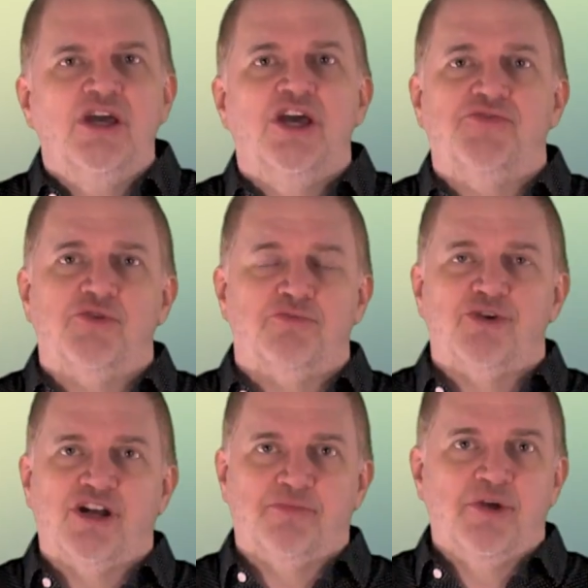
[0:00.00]
If you were
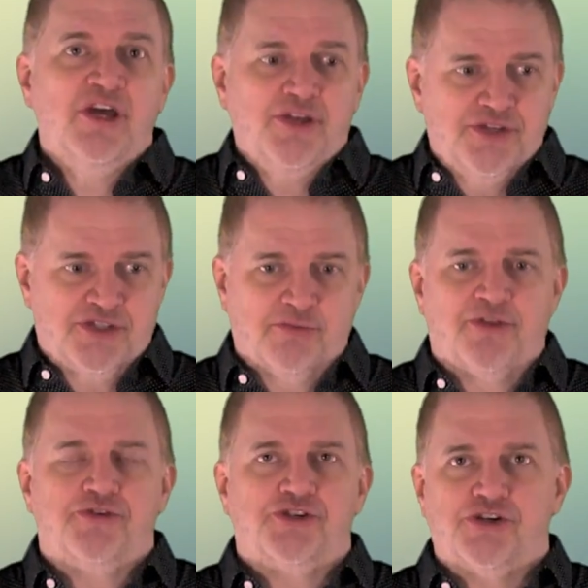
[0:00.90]
brought up in some
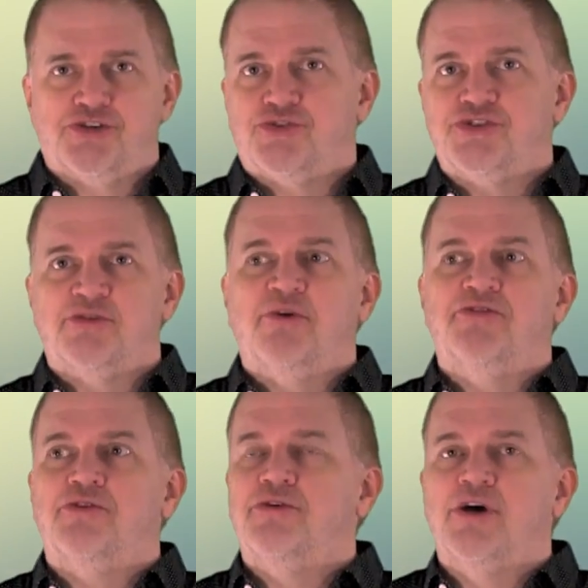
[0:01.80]
other church or some
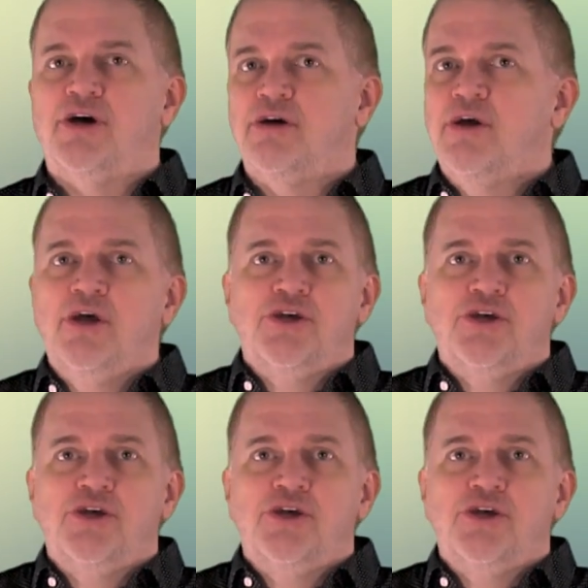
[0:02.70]
other